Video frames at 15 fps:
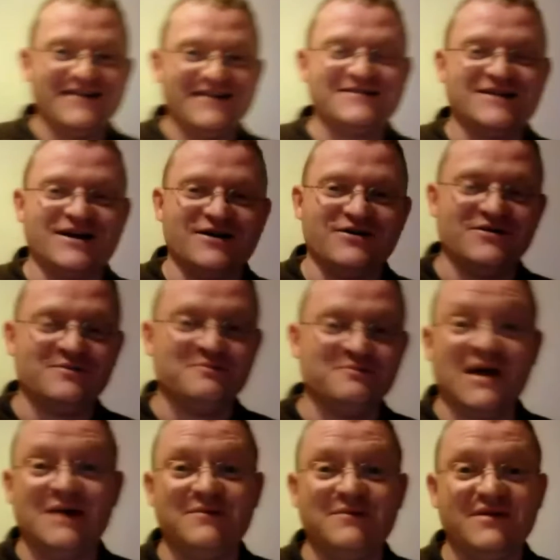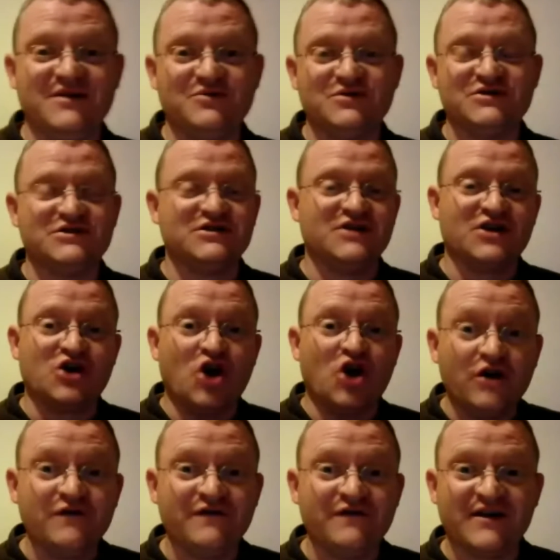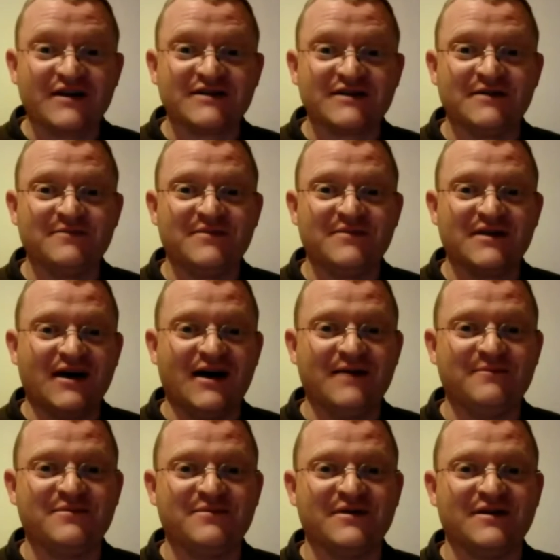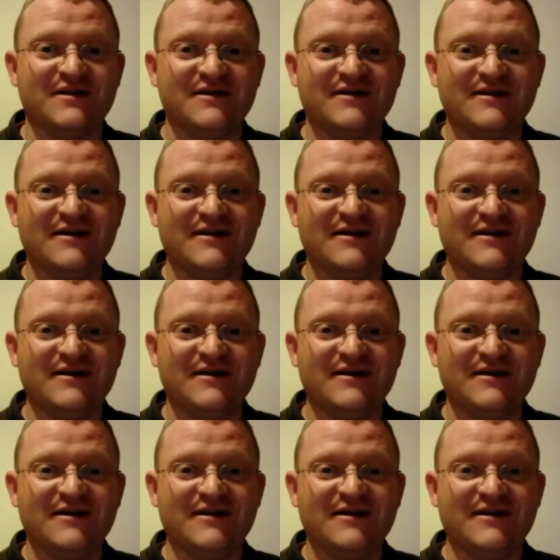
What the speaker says: So maybe there was a conflict. Something happened.